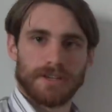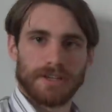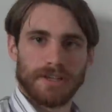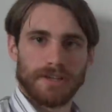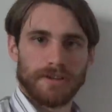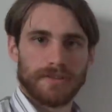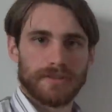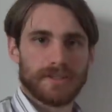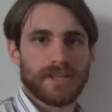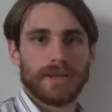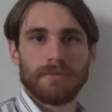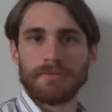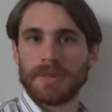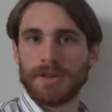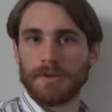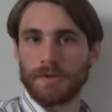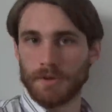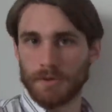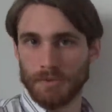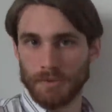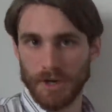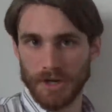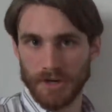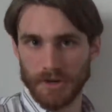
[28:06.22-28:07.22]
kill. Same thing
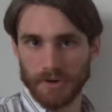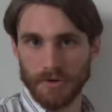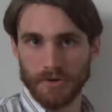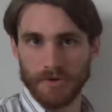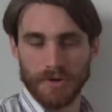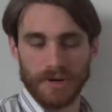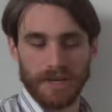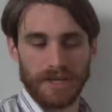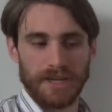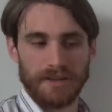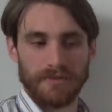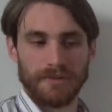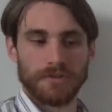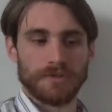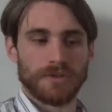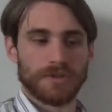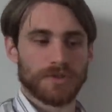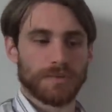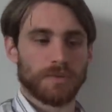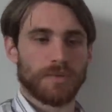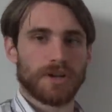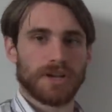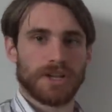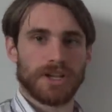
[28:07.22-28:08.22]
with Mono Green. If you
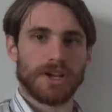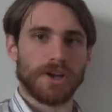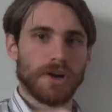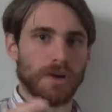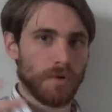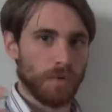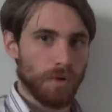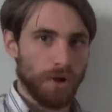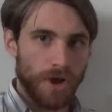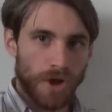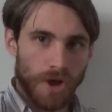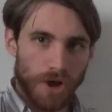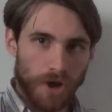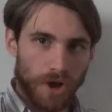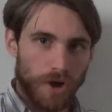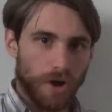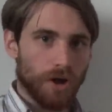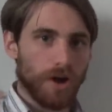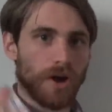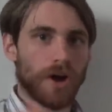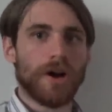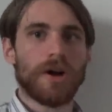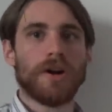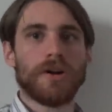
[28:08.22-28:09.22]
just want to go
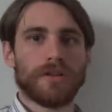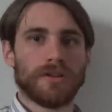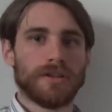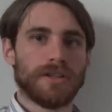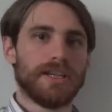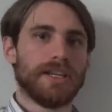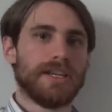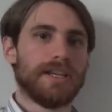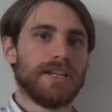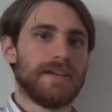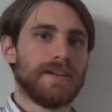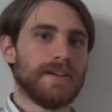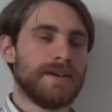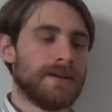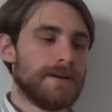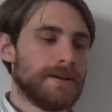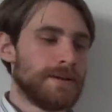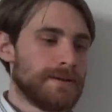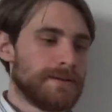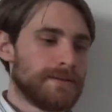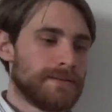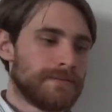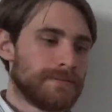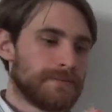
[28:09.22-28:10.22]
all in,
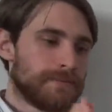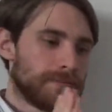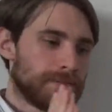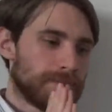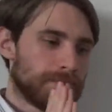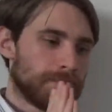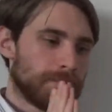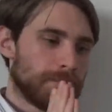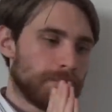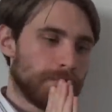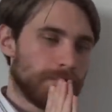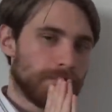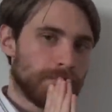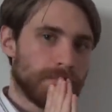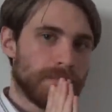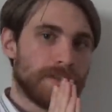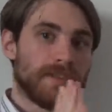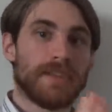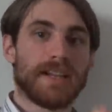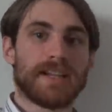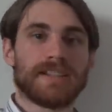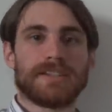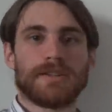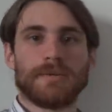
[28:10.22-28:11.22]

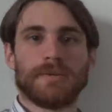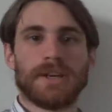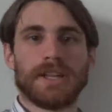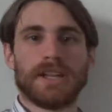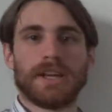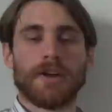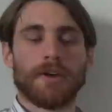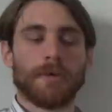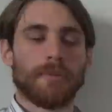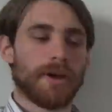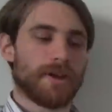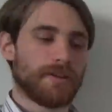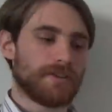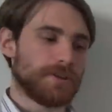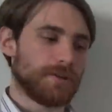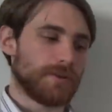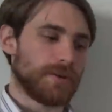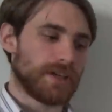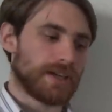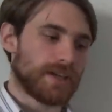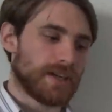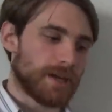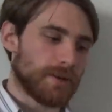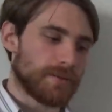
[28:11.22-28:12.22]
then that's the way to go about
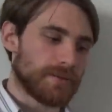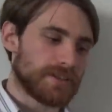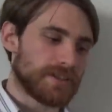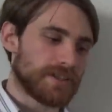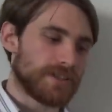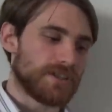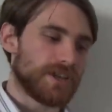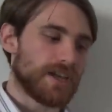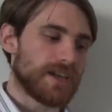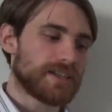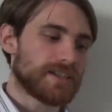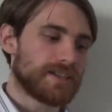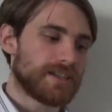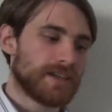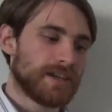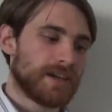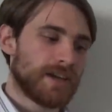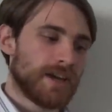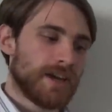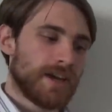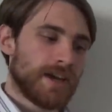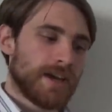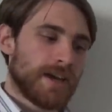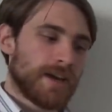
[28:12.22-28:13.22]
doing it, I would suggest.
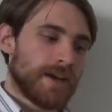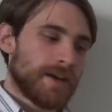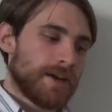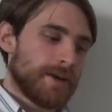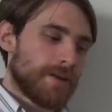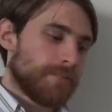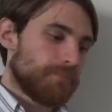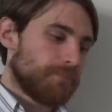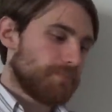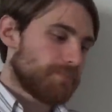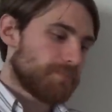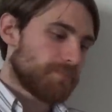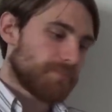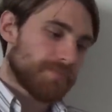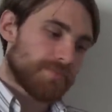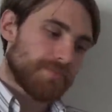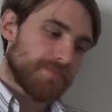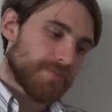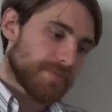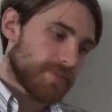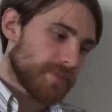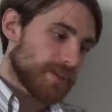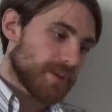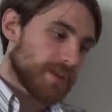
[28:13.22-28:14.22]

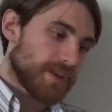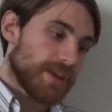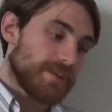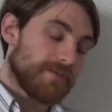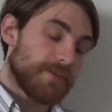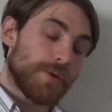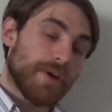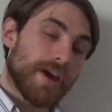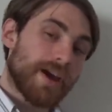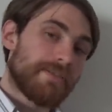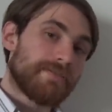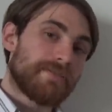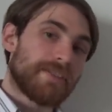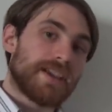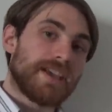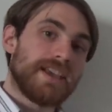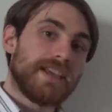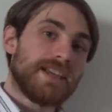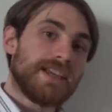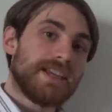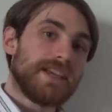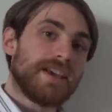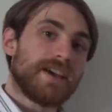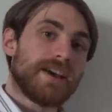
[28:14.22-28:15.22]
If you have
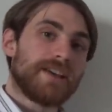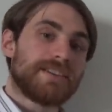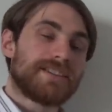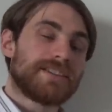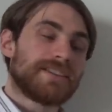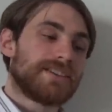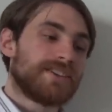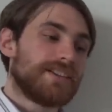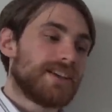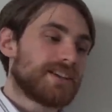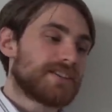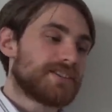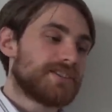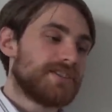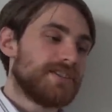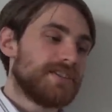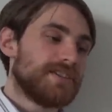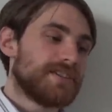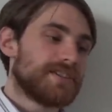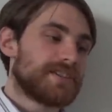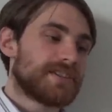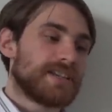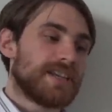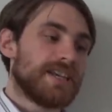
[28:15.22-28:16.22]
any uh,
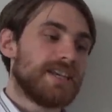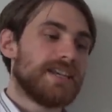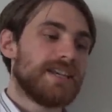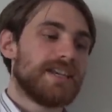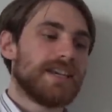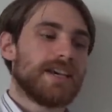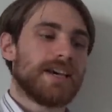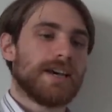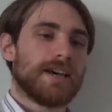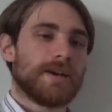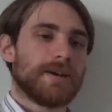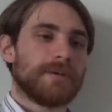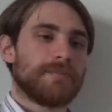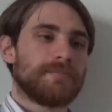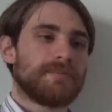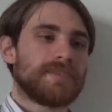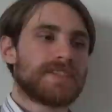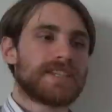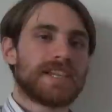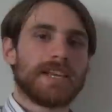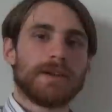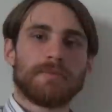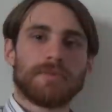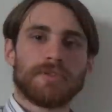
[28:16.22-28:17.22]
suggestions, any uh,
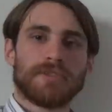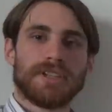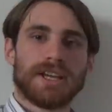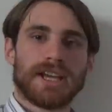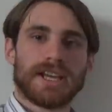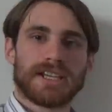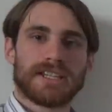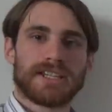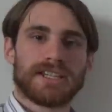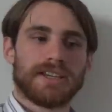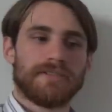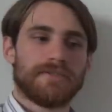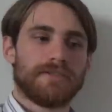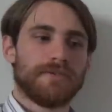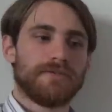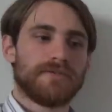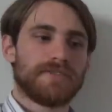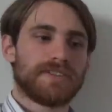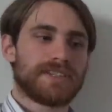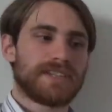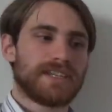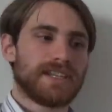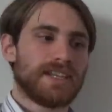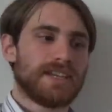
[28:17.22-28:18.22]
sample decks, if
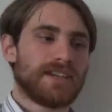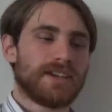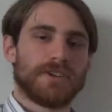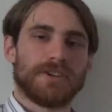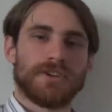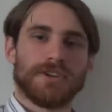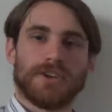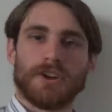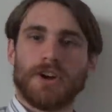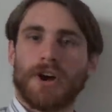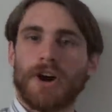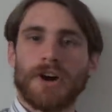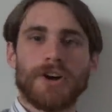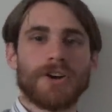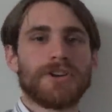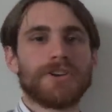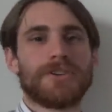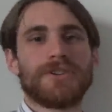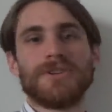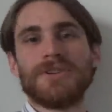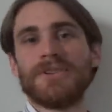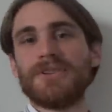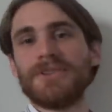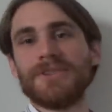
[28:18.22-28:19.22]
you've seen a good
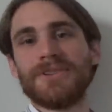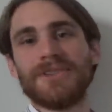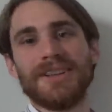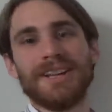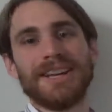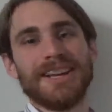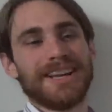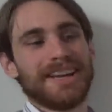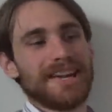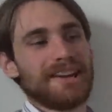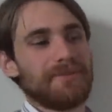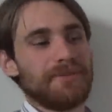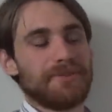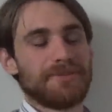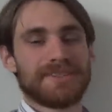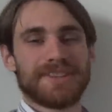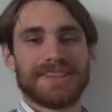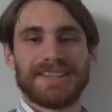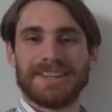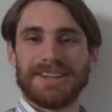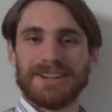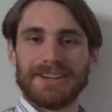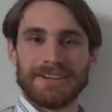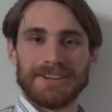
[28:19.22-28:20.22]
article, if you've
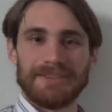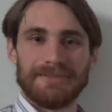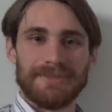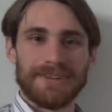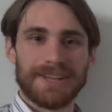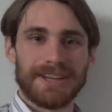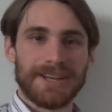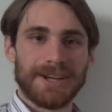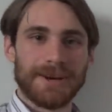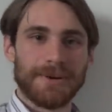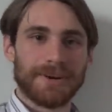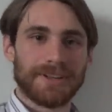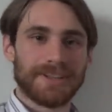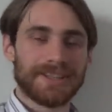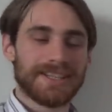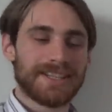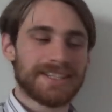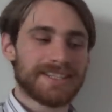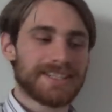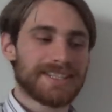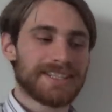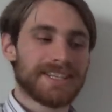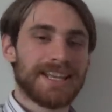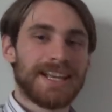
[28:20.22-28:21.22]
seen a good video on
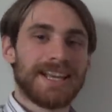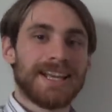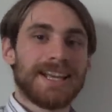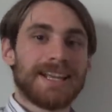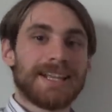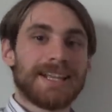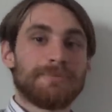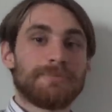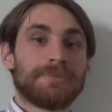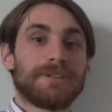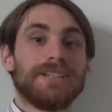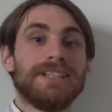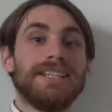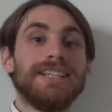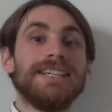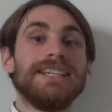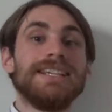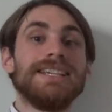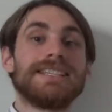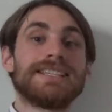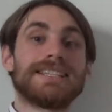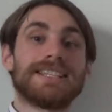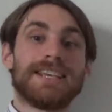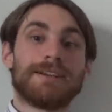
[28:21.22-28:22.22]
this,
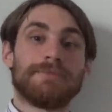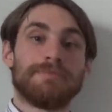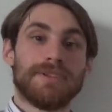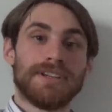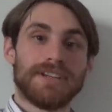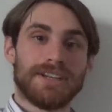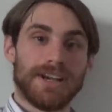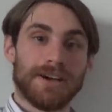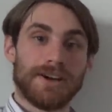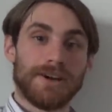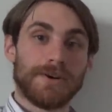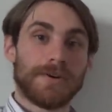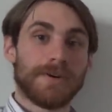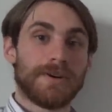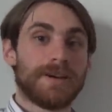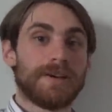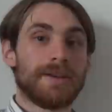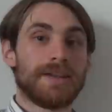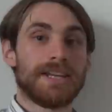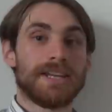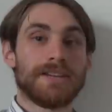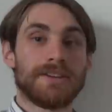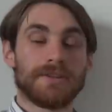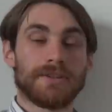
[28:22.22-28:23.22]
please let me know,
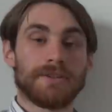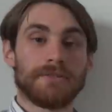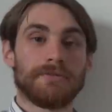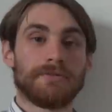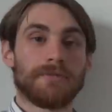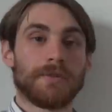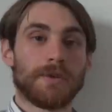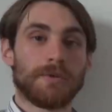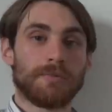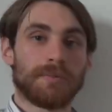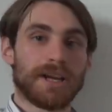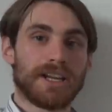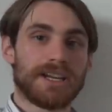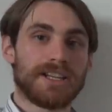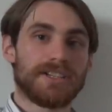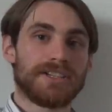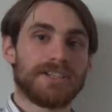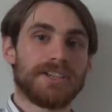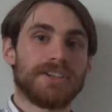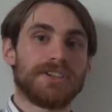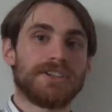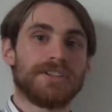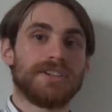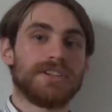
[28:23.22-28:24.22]
and it'll inform my
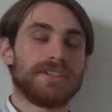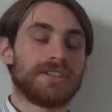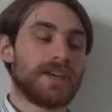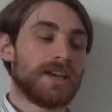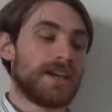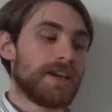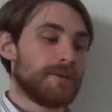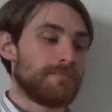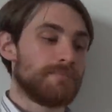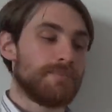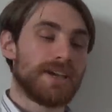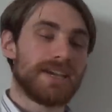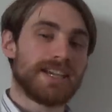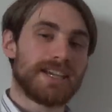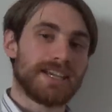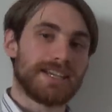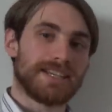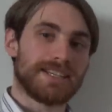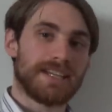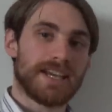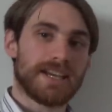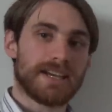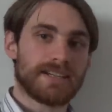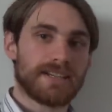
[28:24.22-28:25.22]
decisions
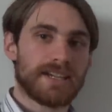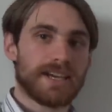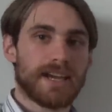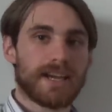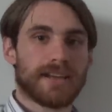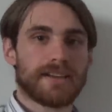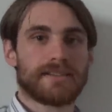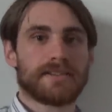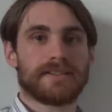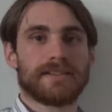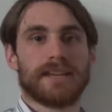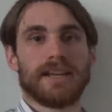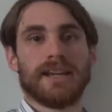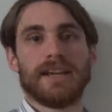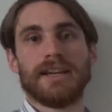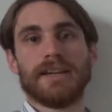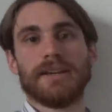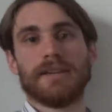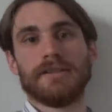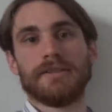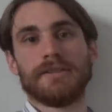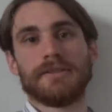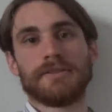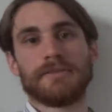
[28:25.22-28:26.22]
making deck techs
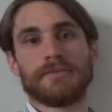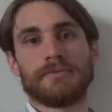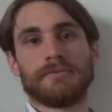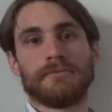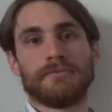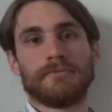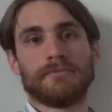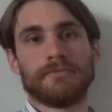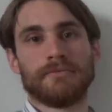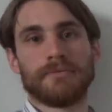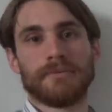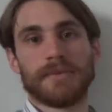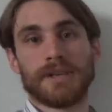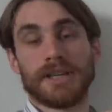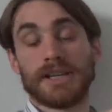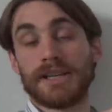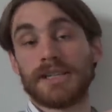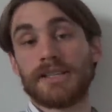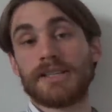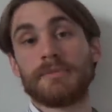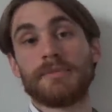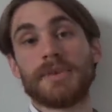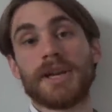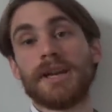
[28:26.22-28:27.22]
and
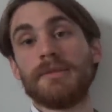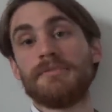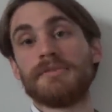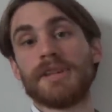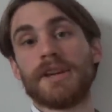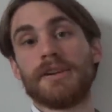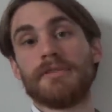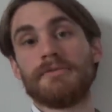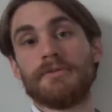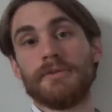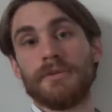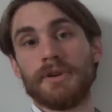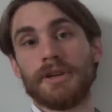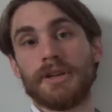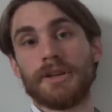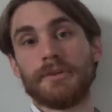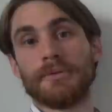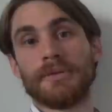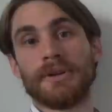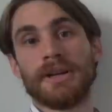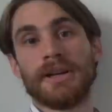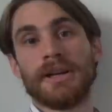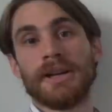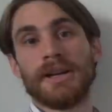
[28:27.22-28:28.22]
getting some games out for you.
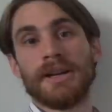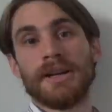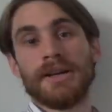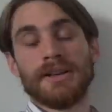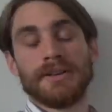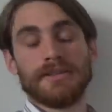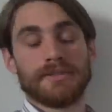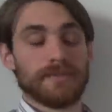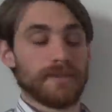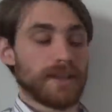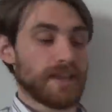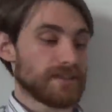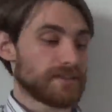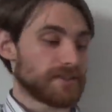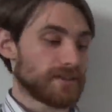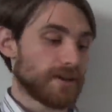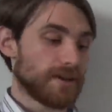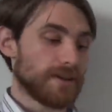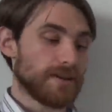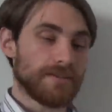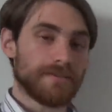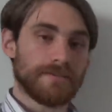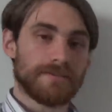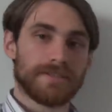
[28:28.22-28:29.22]
So that's
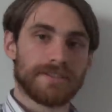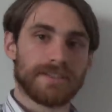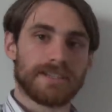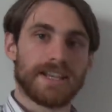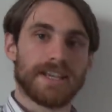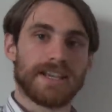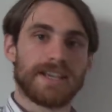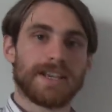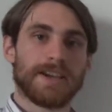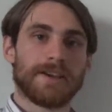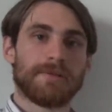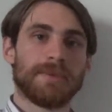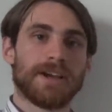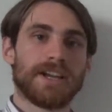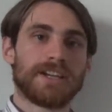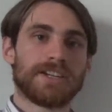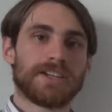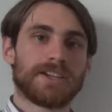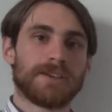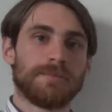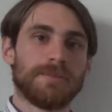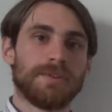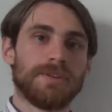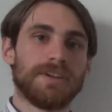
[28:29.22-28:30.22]
all. Take care,
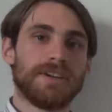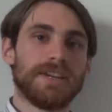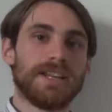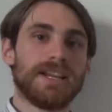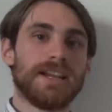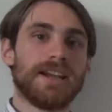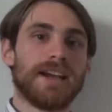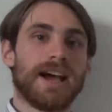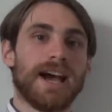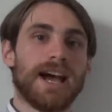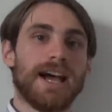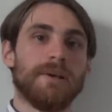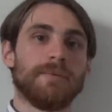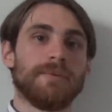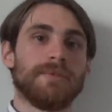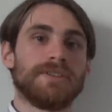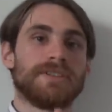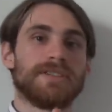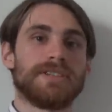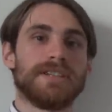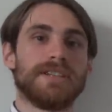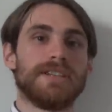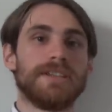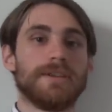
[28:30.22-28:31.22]
Magic Community. I will
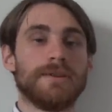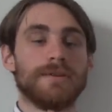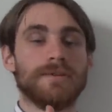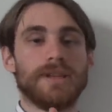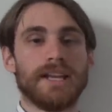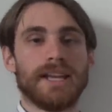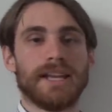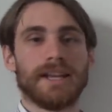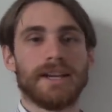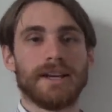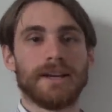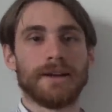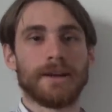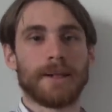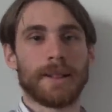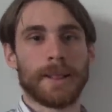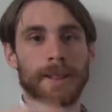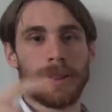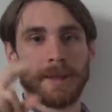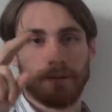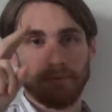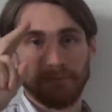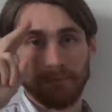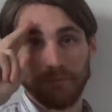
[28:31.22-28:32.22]
see you later.
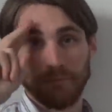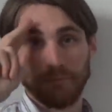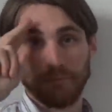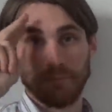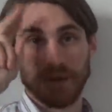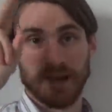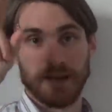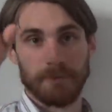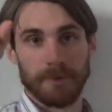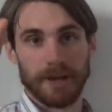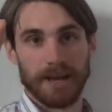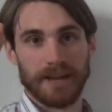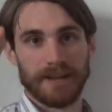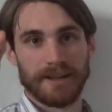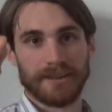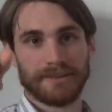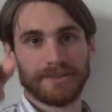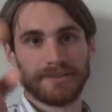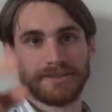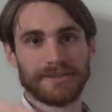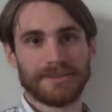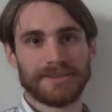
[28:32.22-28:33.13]
Bye-bye.